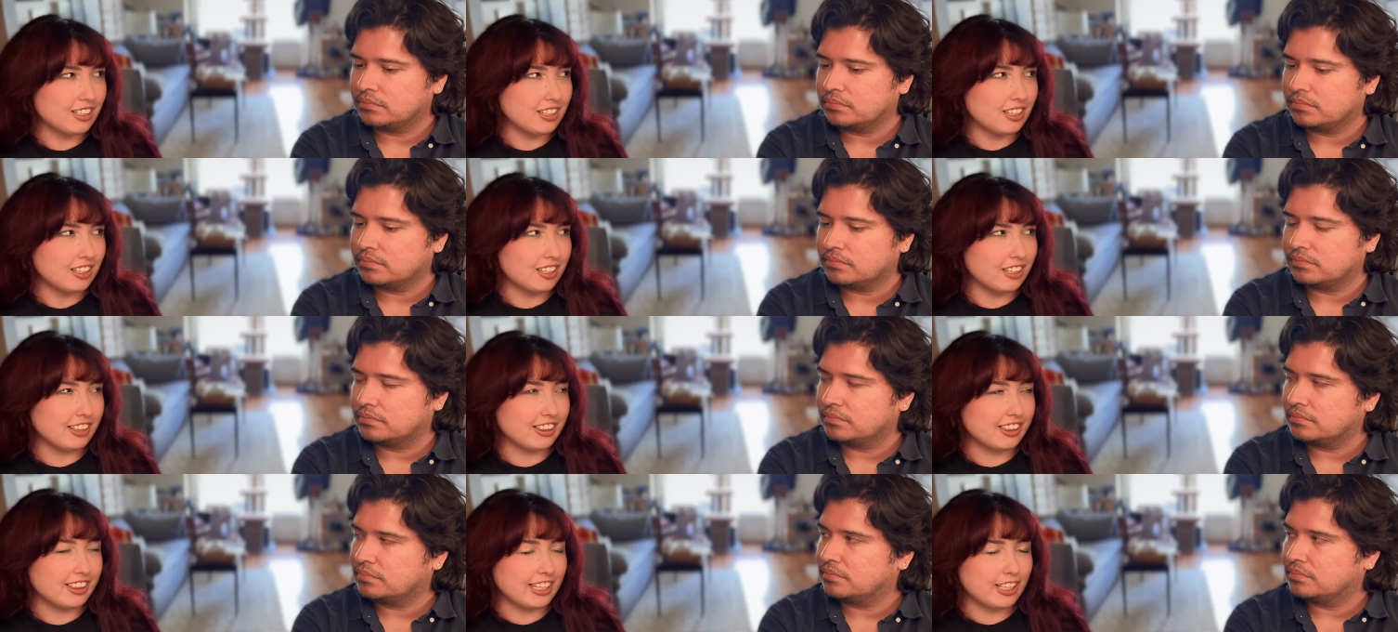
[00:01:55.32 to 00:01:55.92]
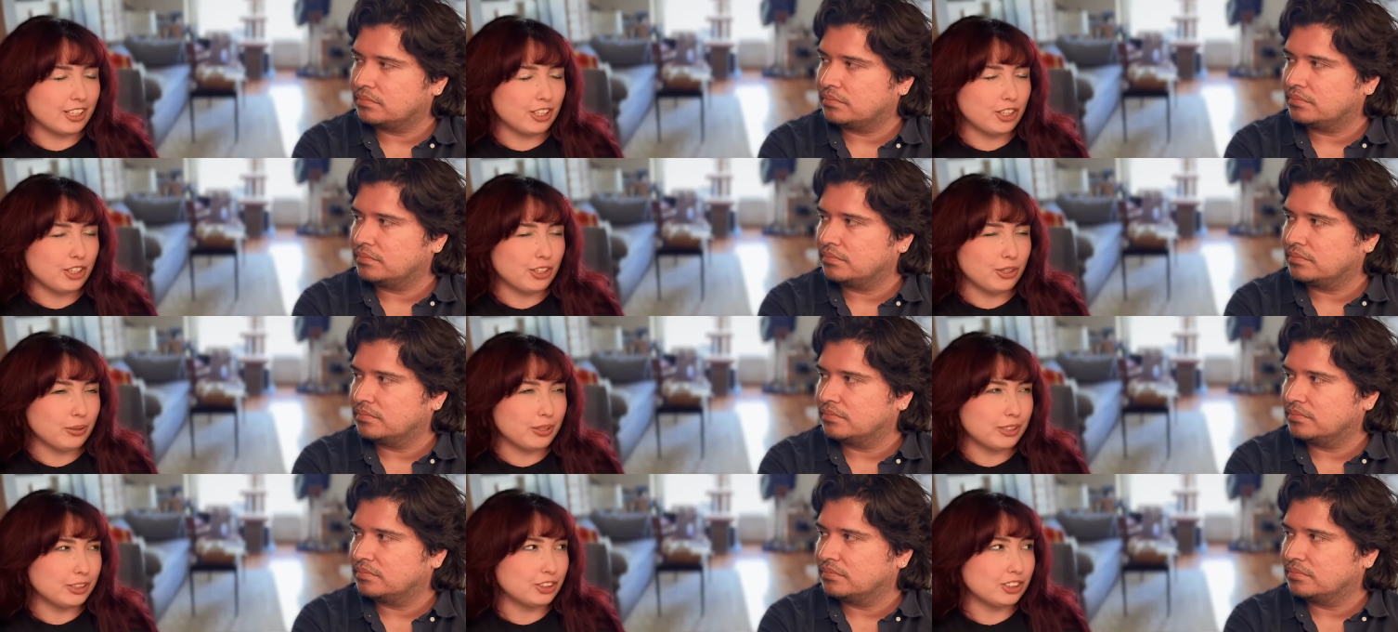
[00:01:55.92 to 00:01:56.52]
Speaker 1: a thank
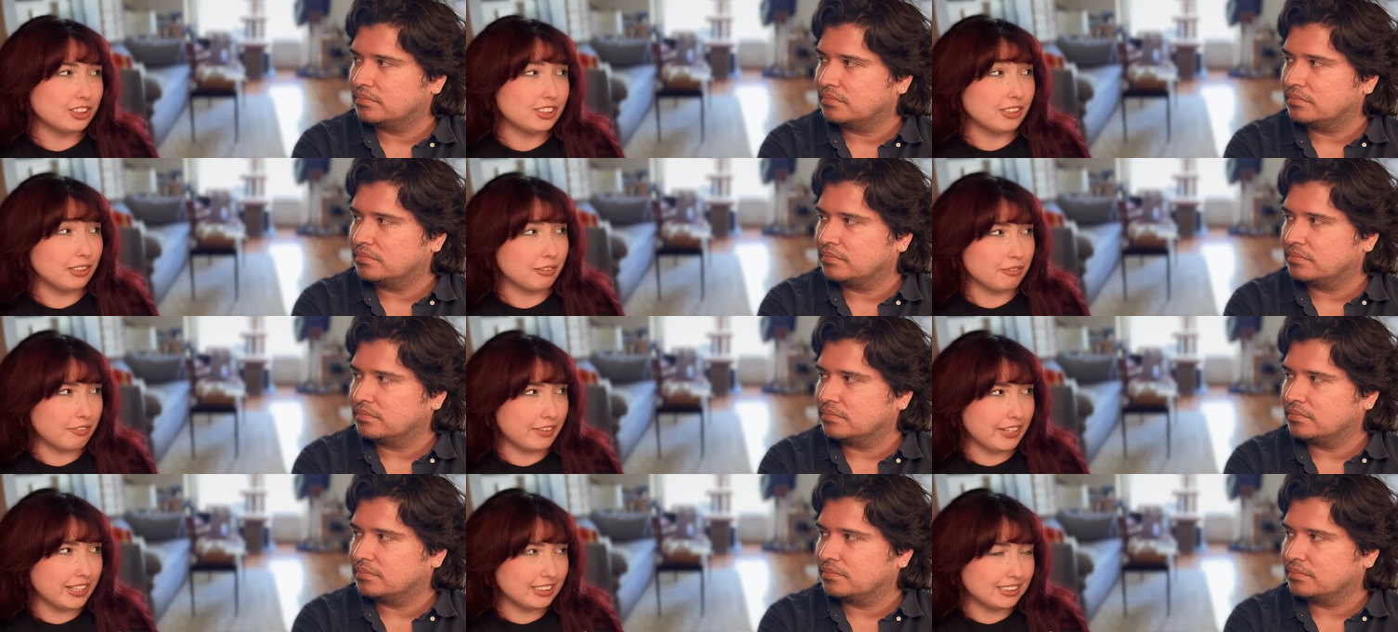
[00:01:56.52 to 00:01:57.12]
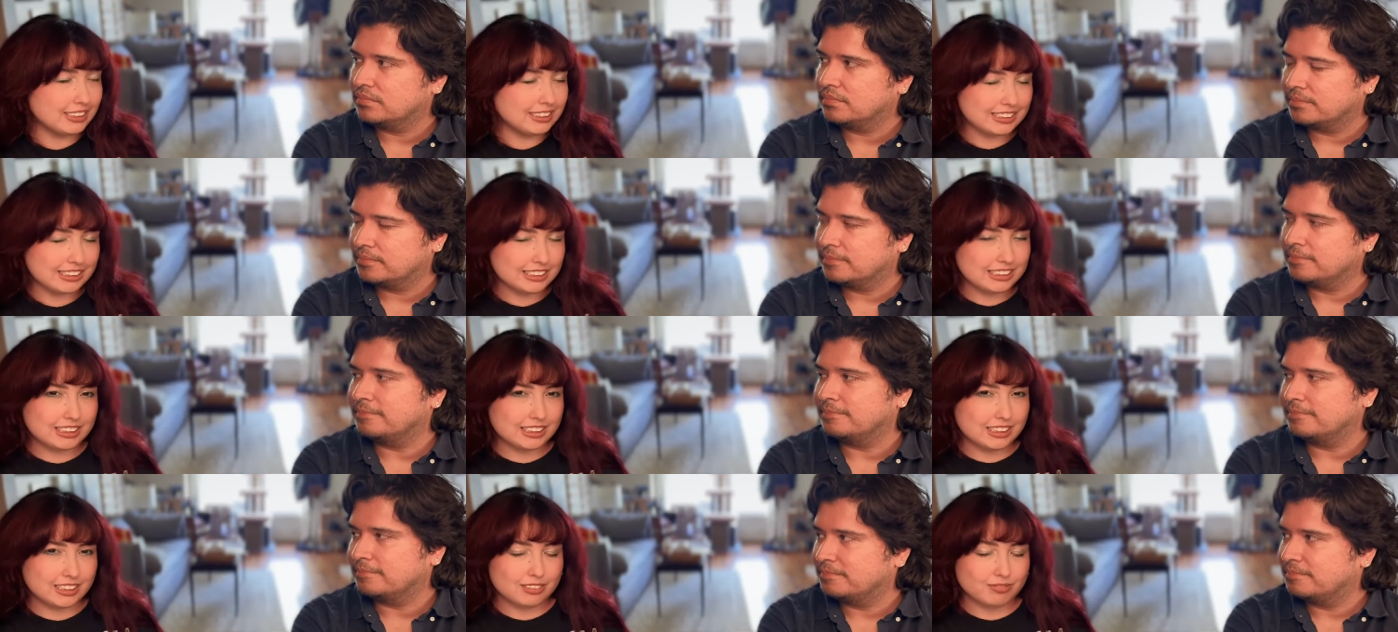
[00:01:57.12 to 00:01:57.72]
you-ish to the fans.
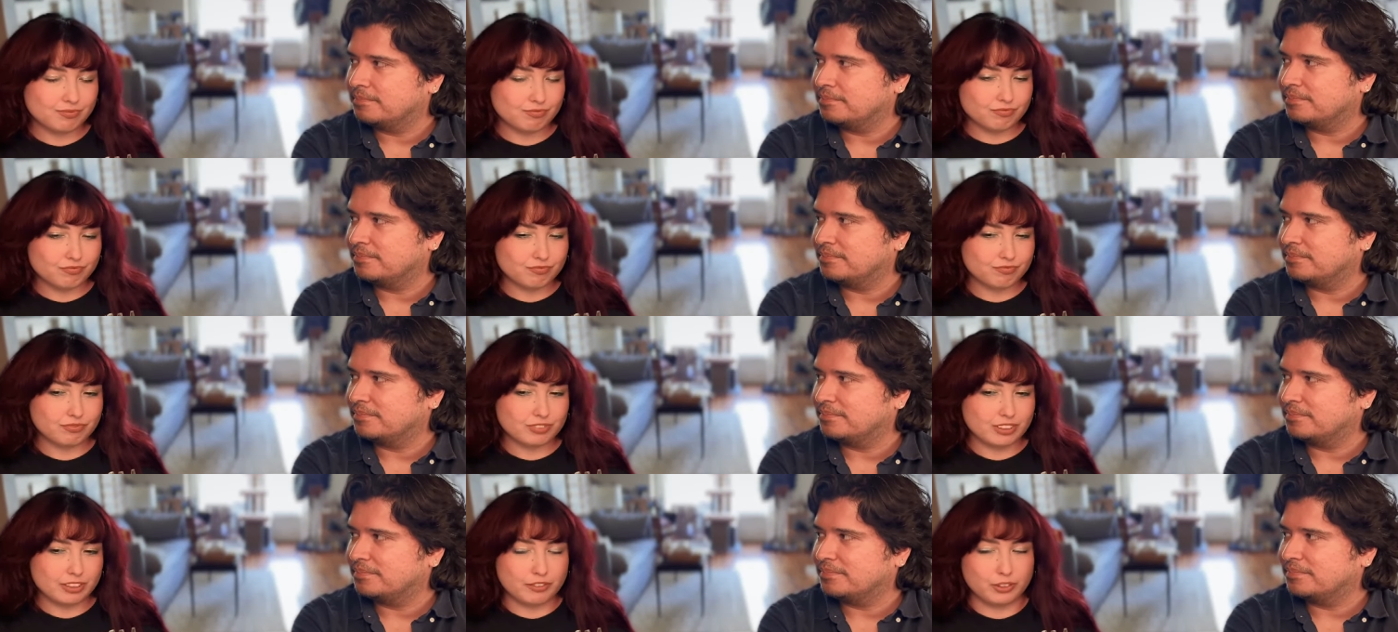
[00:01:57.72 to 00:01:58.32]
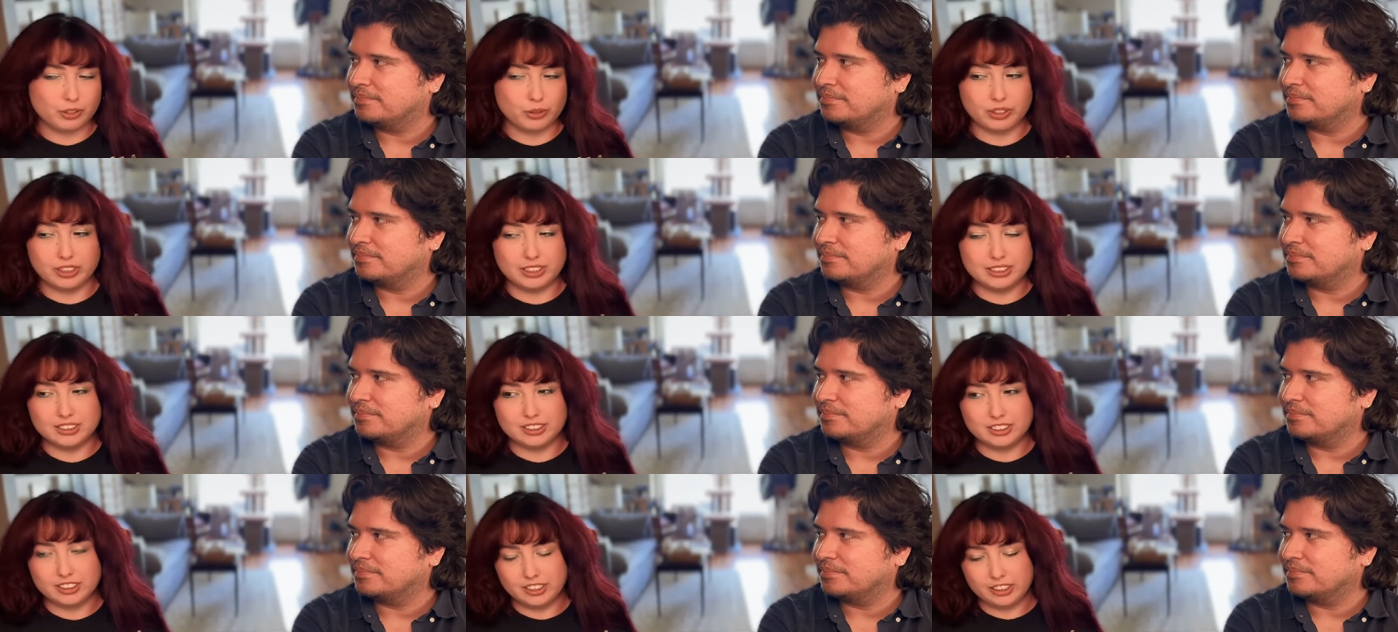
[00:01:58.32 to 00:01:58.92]
If you
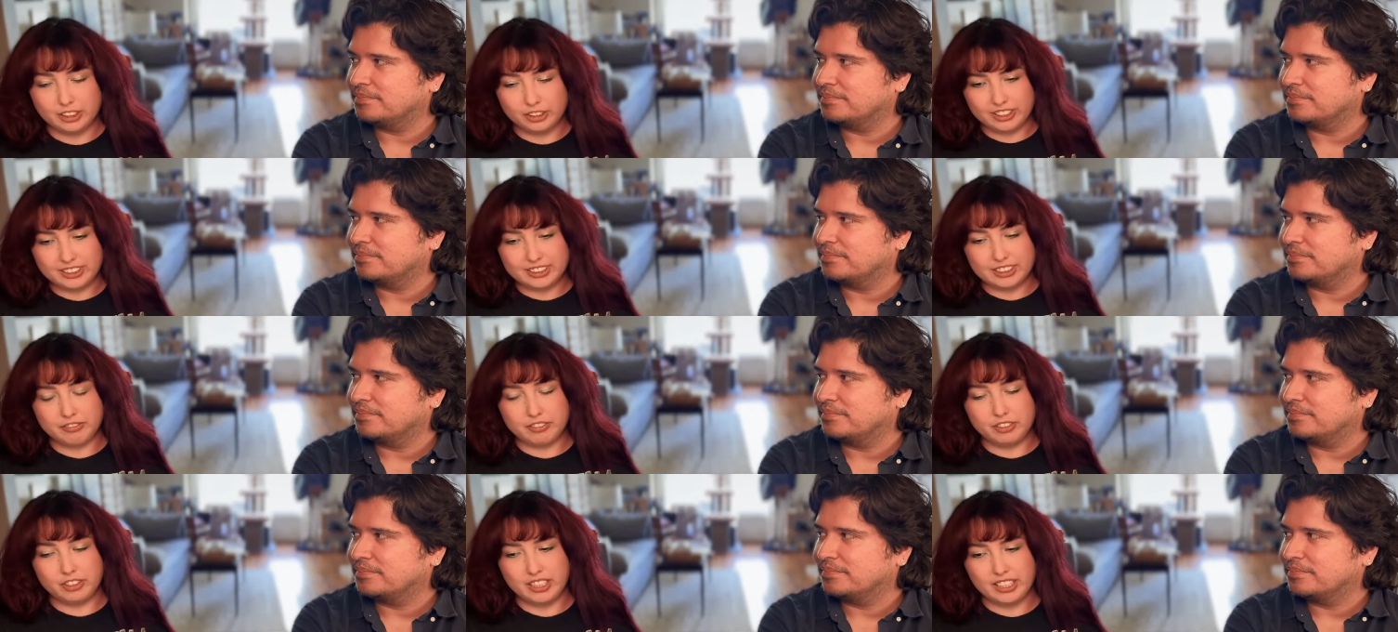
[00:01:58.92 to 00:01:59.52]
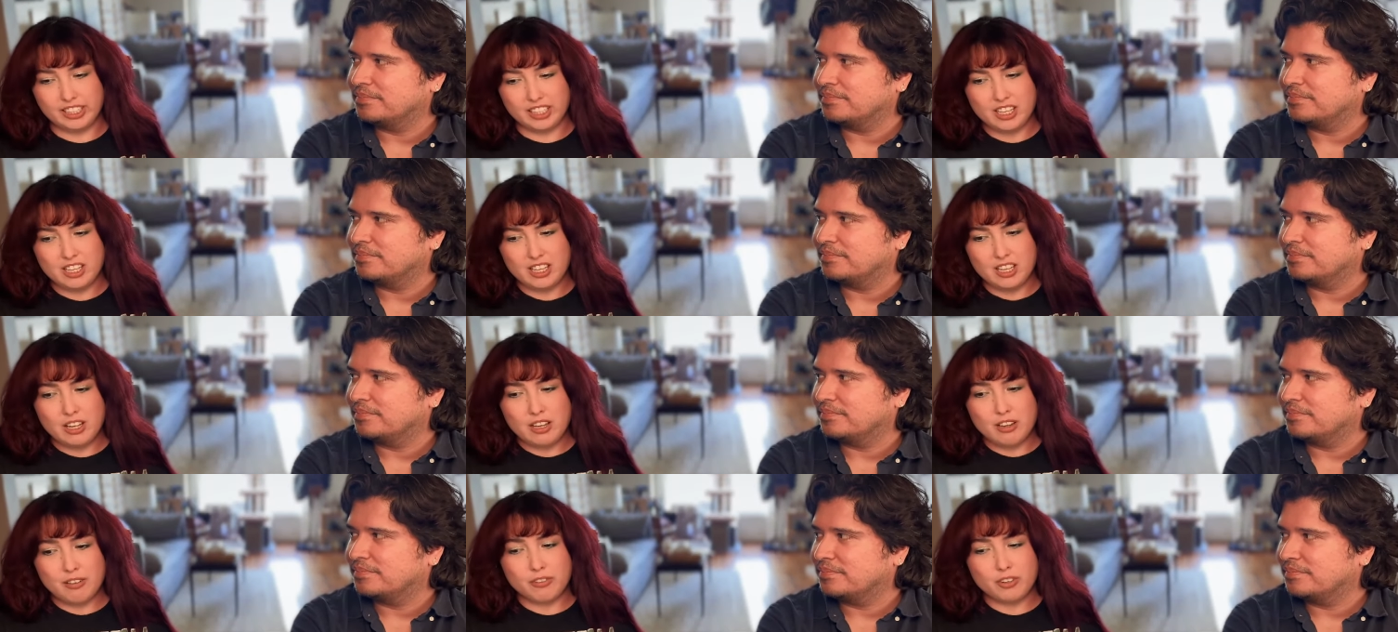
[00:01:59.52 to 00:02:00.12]
listen to the lyrics, I feel like
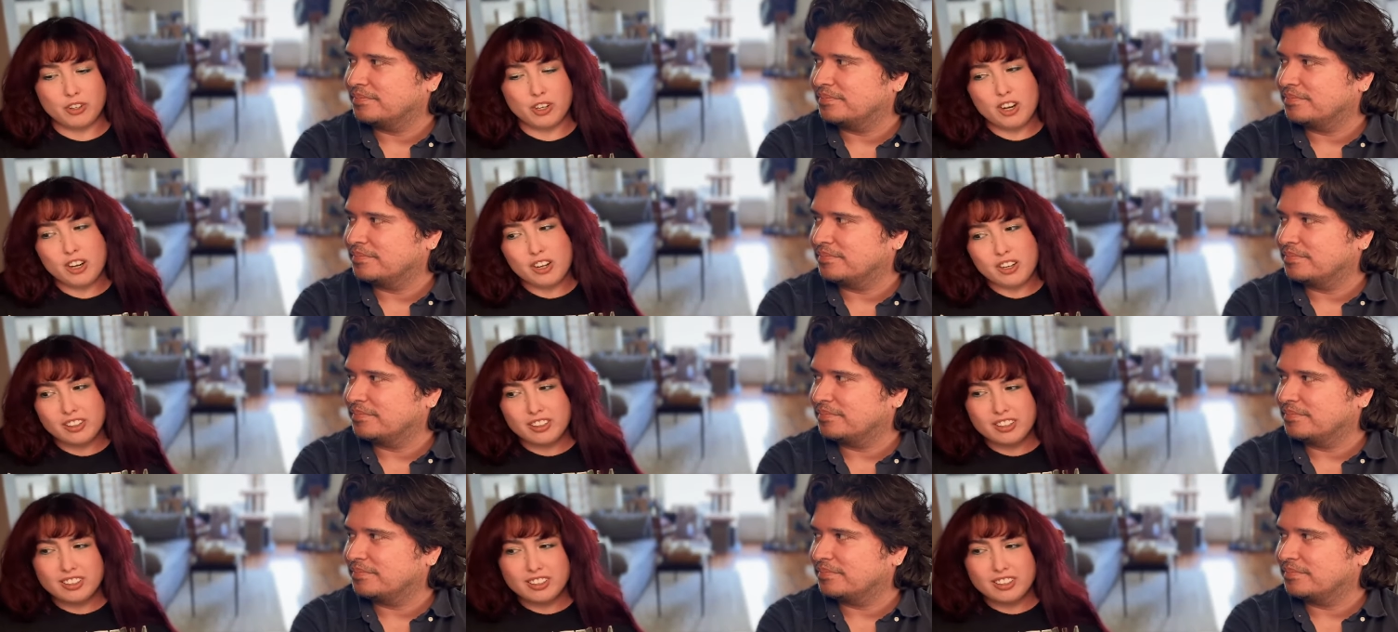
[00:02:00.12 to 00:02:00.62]
for all the